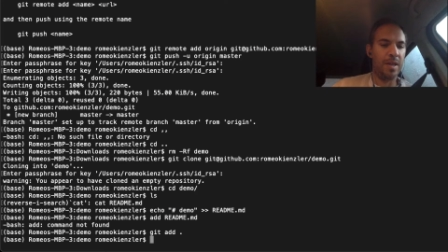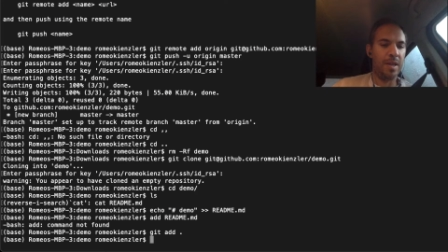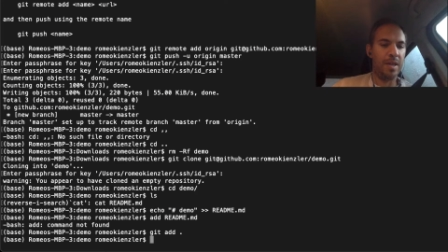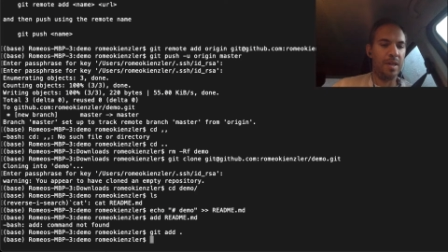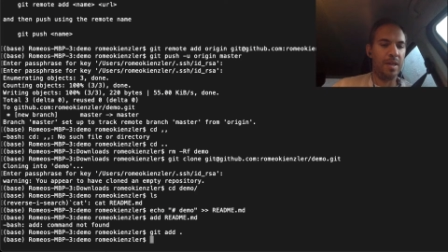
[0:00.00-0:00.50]

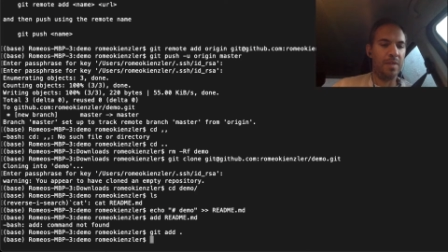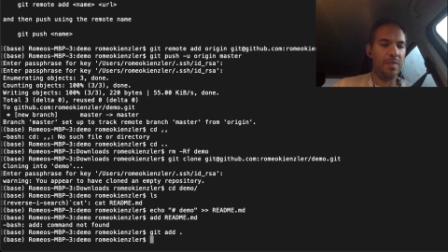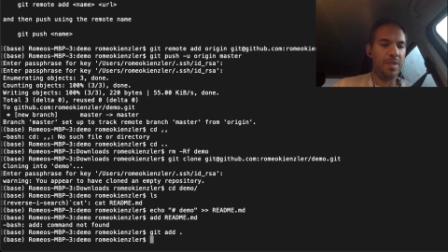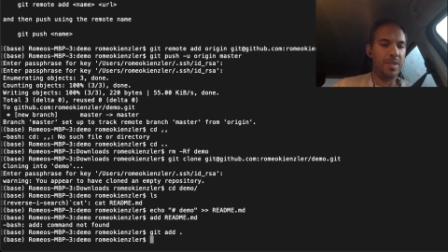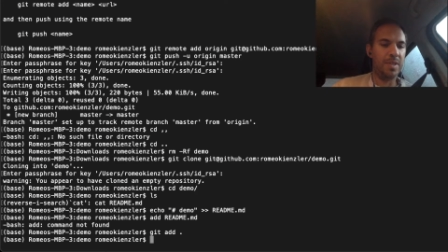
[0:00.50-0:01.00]
and then
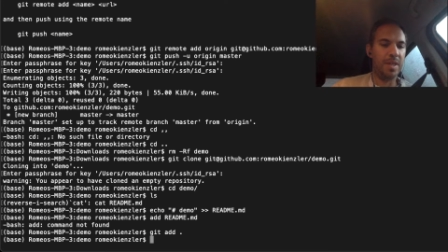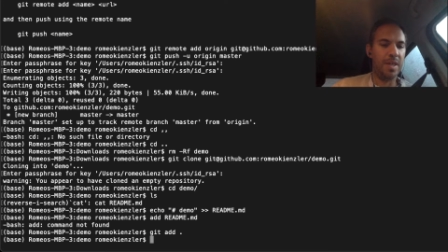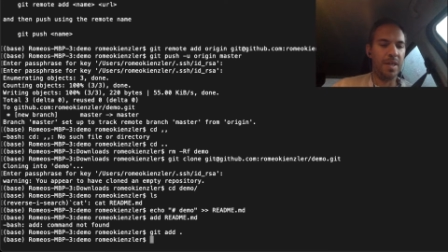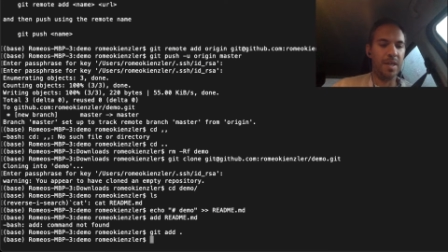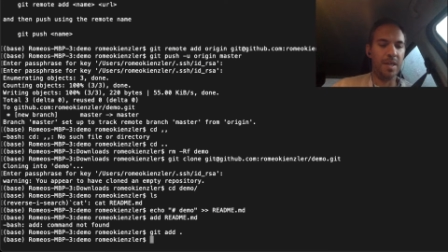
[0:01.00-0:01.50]
we
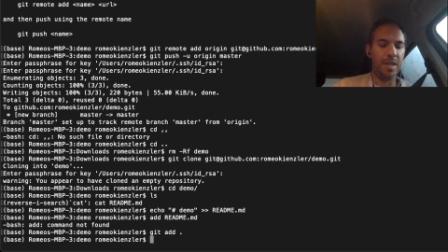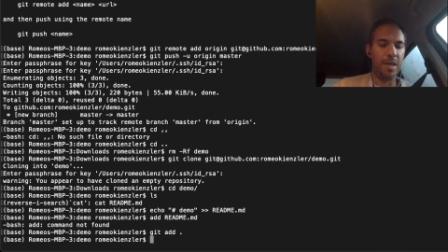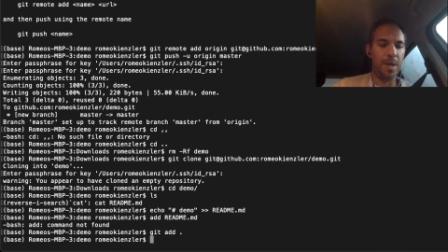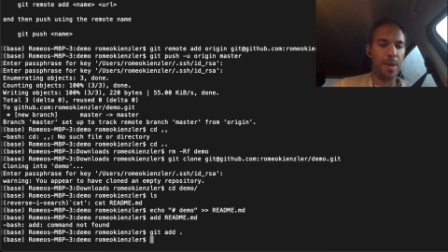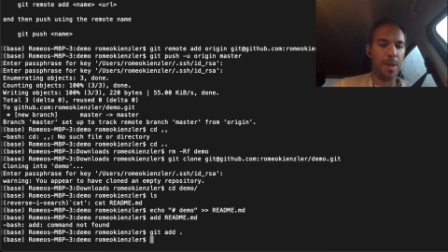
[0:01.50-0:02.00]
say
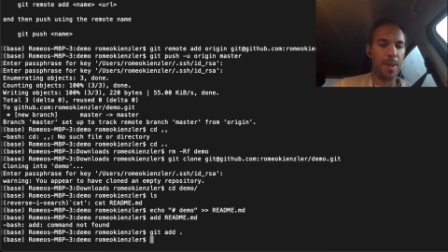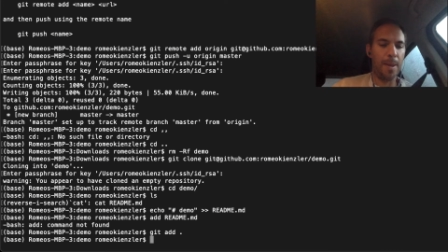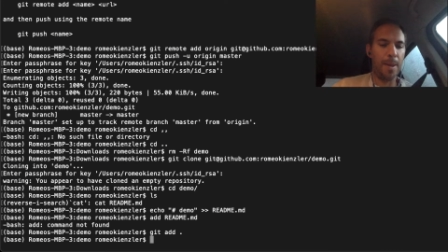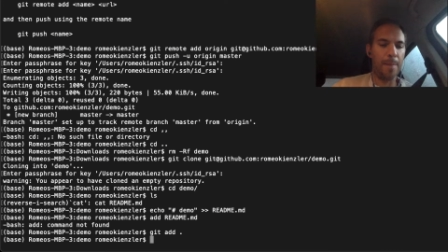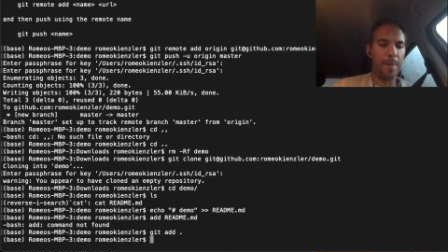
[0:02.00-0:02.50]

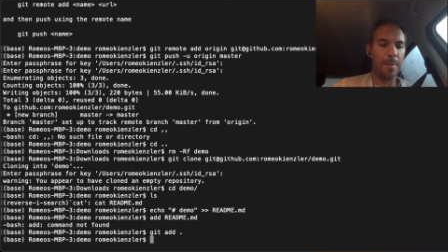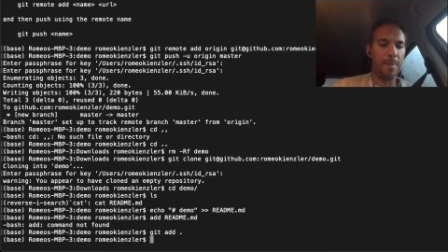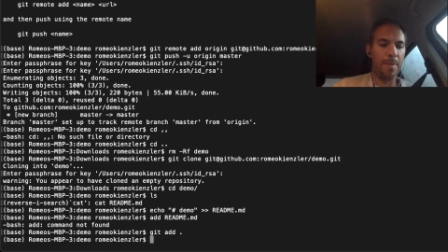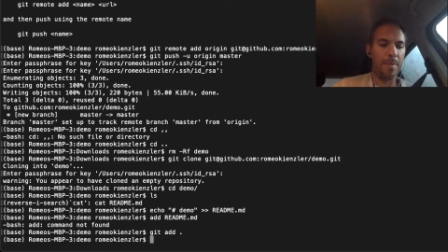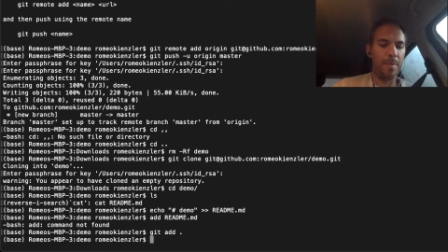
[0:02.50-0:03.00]
um, um,
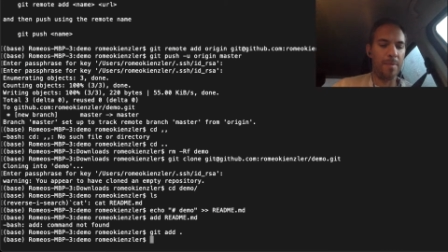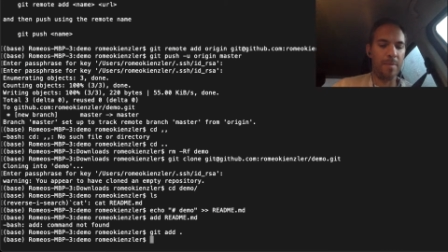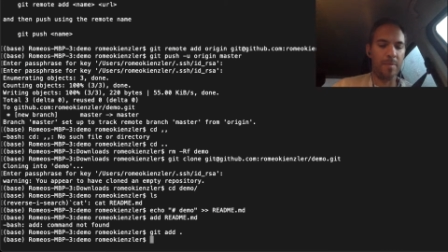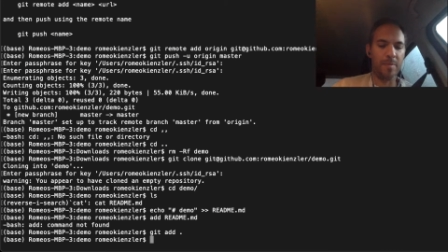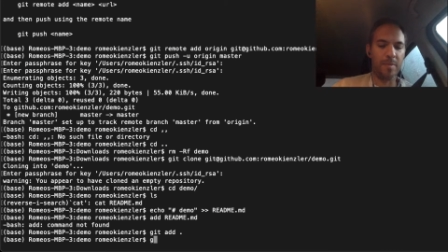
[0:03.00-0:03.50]
um, um,
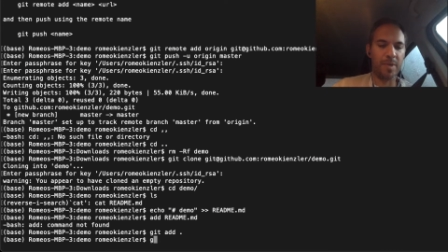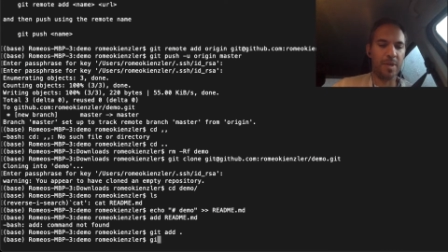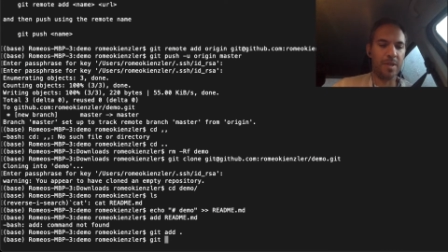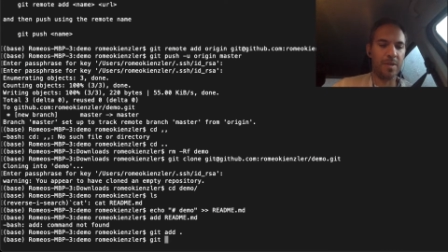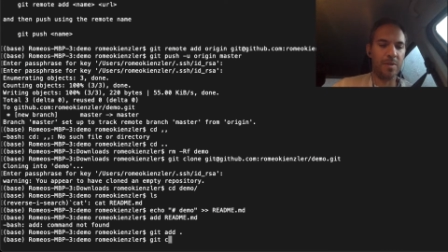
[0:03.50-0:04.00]
um
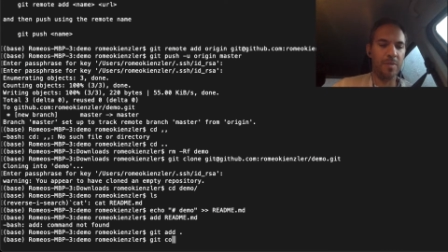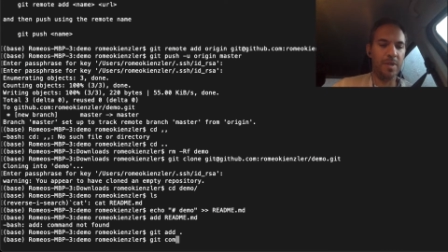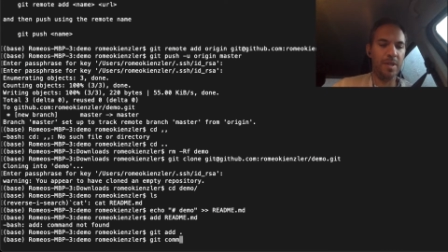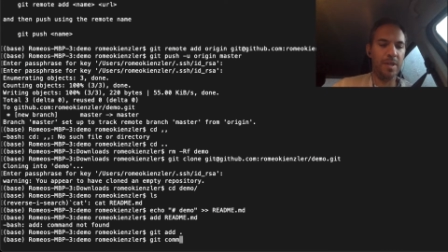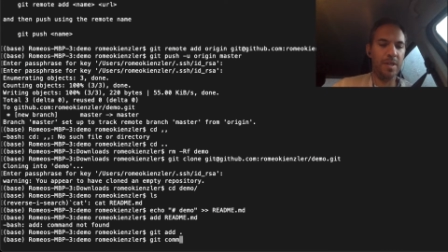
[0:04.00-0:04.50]
git
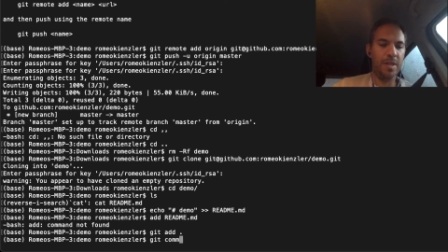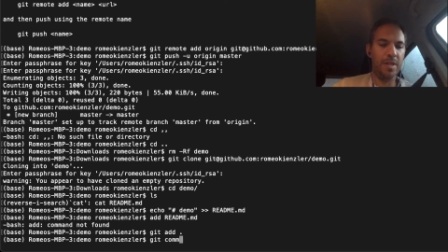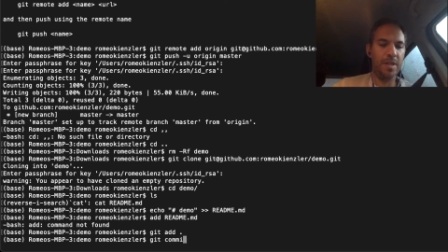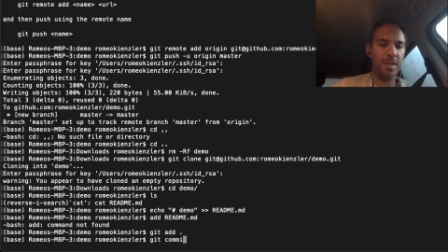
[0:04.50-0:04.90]
commit